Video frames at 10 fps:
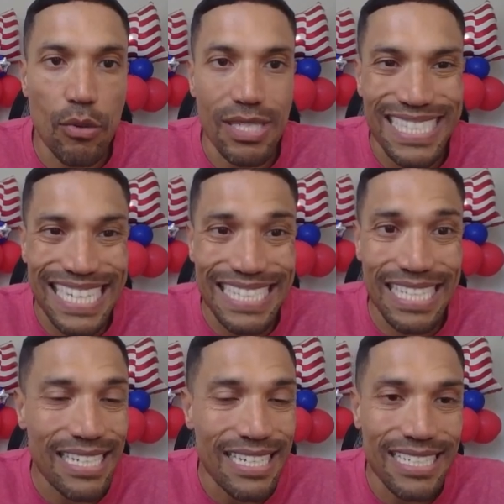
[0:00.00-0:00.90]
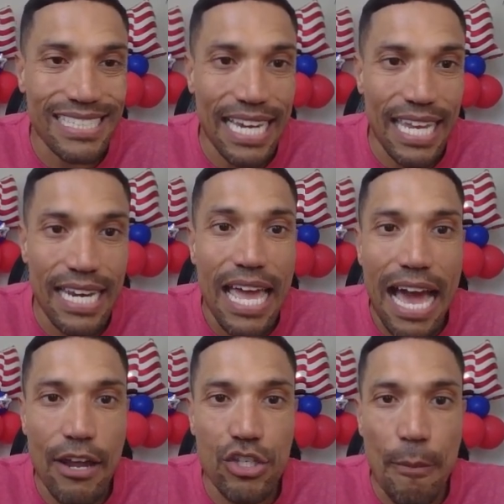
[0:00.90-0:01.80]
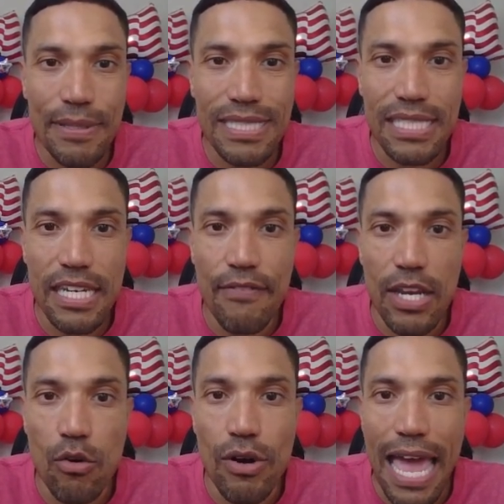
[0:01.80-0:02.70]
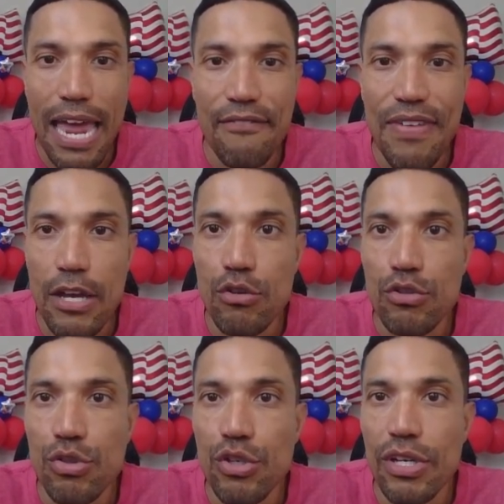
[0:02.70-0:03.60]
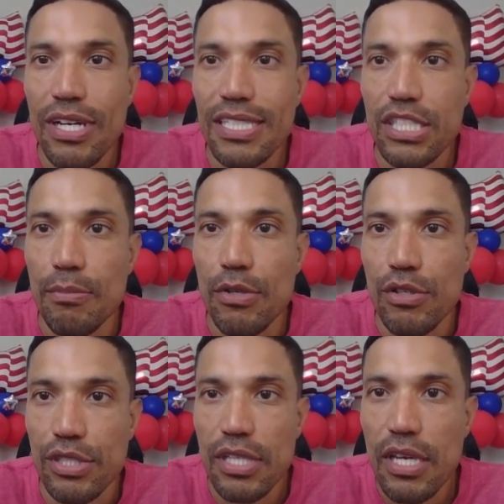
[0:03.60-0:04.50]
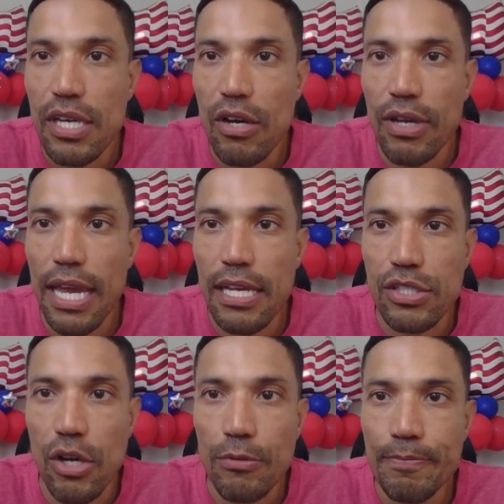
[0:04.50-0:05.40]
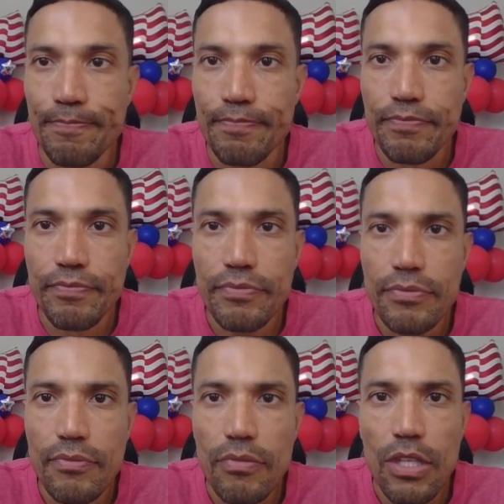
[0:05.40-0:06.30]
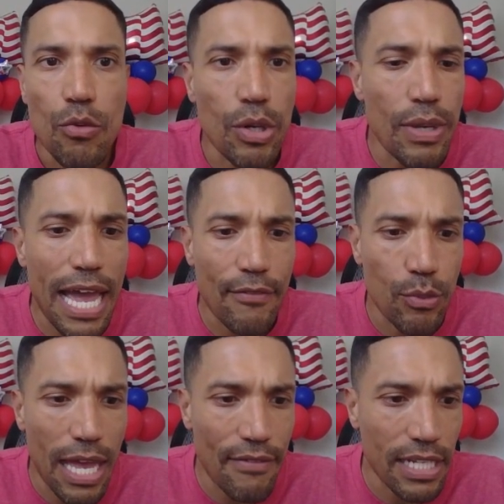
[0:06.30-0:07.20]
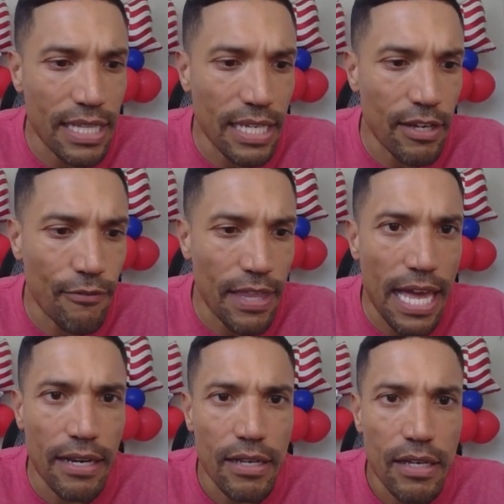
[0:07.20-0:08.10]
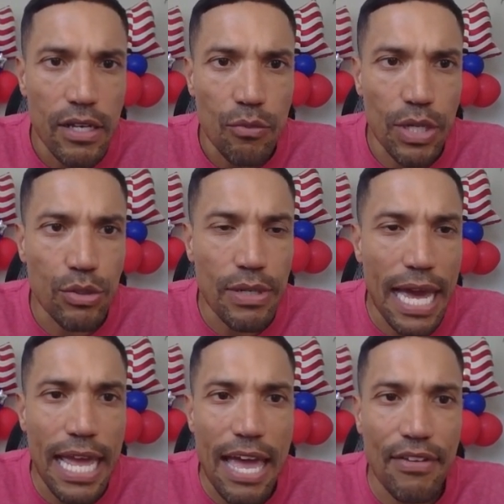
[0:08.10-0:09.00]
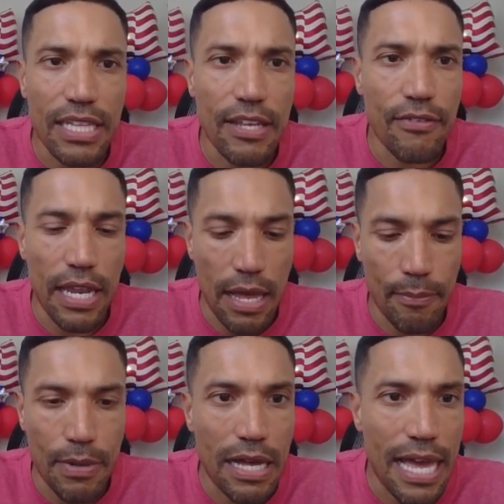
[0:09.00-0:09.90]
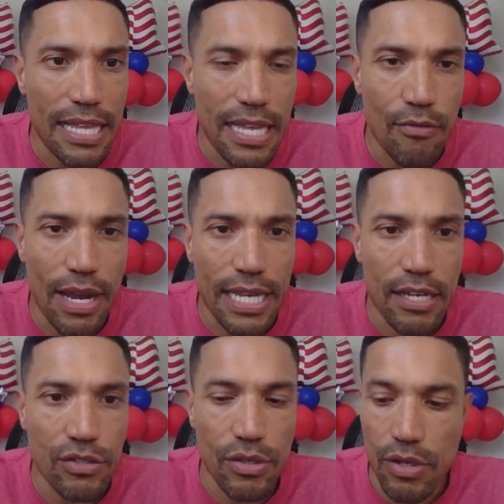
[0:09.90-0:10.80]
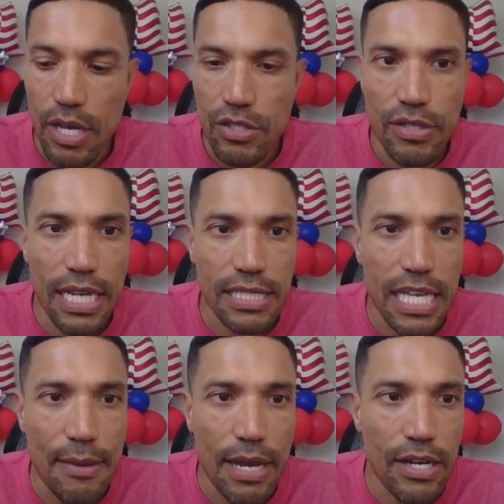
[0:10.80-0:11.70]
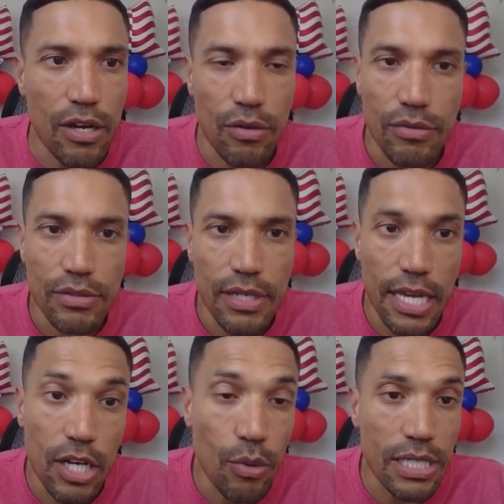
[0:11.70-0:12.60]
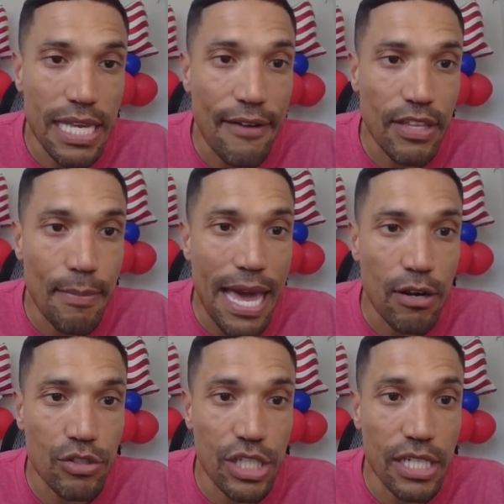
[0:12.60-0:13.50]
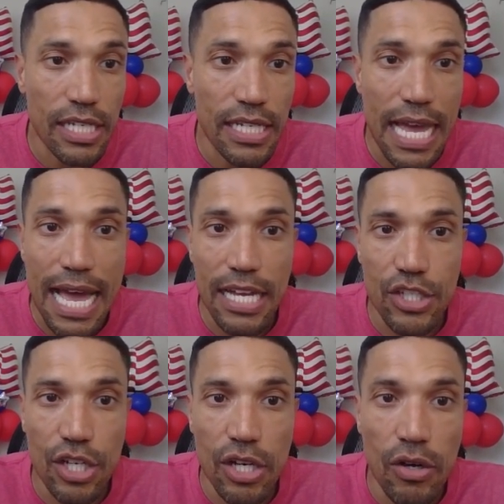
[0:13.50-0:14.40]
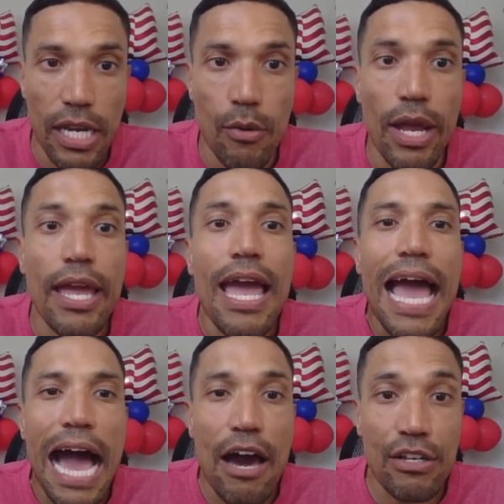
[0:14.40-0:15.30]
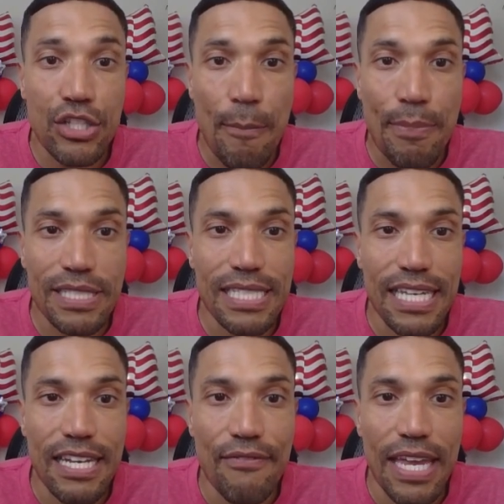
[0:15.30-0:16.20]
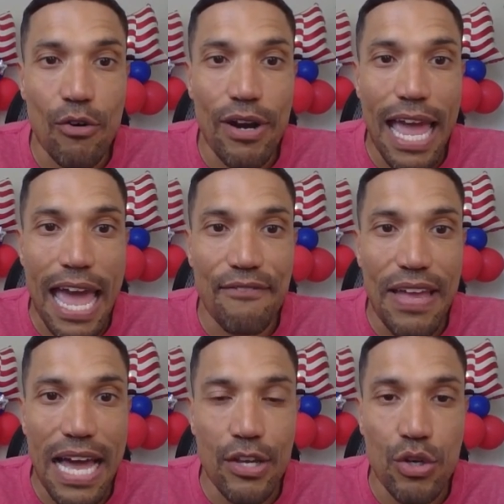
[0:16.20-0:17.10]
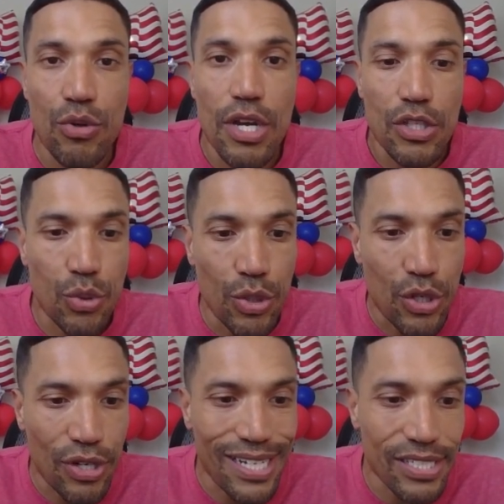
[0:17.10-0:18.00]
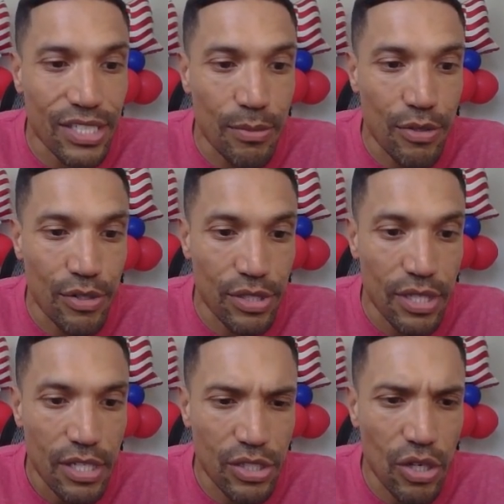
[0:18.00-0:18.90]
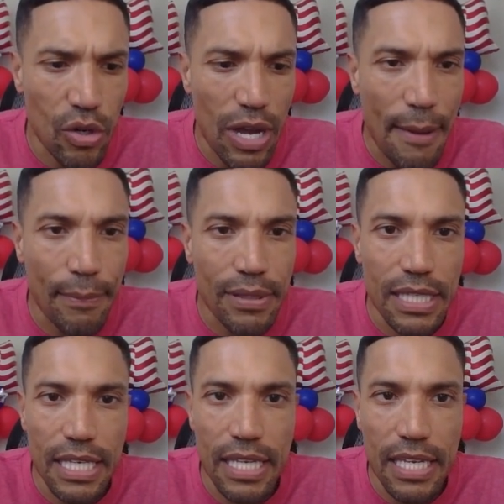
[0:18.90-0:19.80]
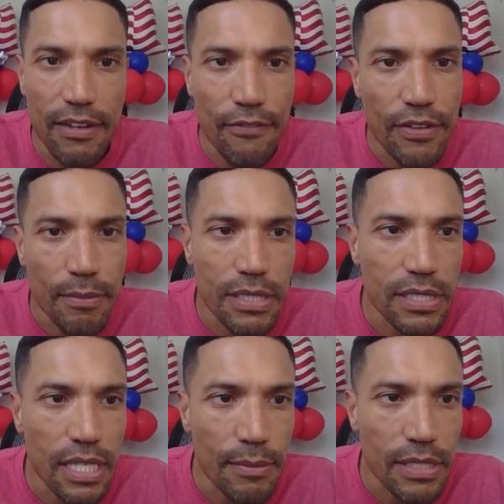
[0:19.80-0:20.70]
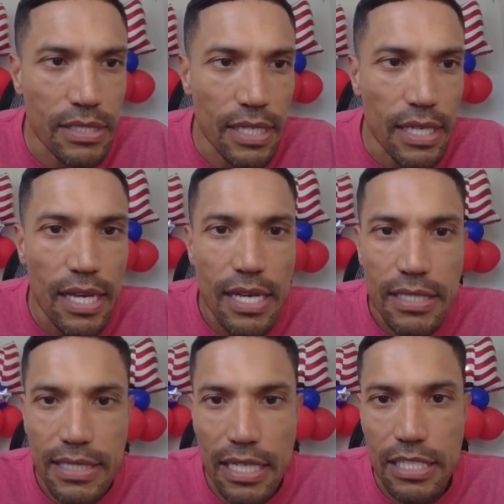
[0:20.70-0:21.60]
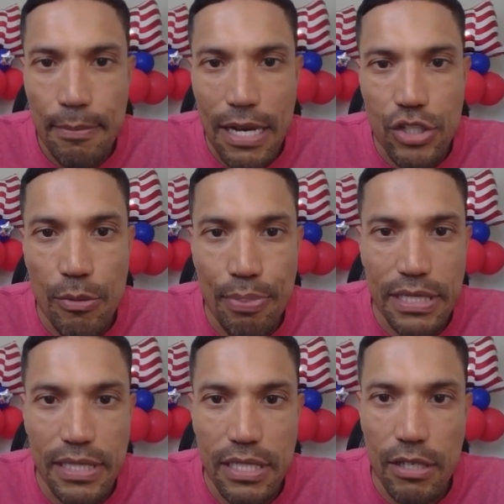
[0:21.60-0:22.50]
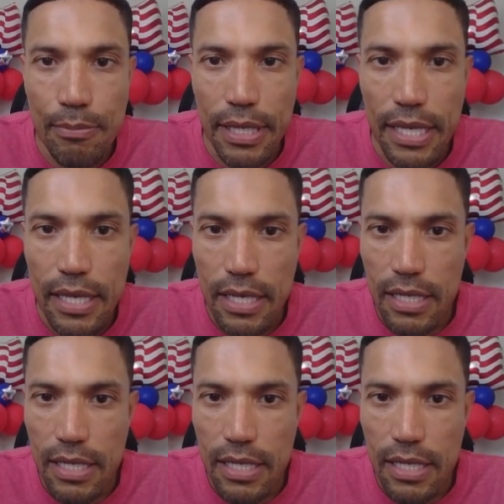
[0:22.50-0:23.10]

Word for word: was. Less than a second. How does your business innovate or add value to your customers? Okay, so what do we have? Do we have anything here for that? We do not have anything. For, and I'll, I'll add that right here. So, so next time I know. And no one is half the battle. G.I. Joe. Anyway, how does your business innovate or add value to your customers? So I believe, let me see, let me see. Tell us about your business could be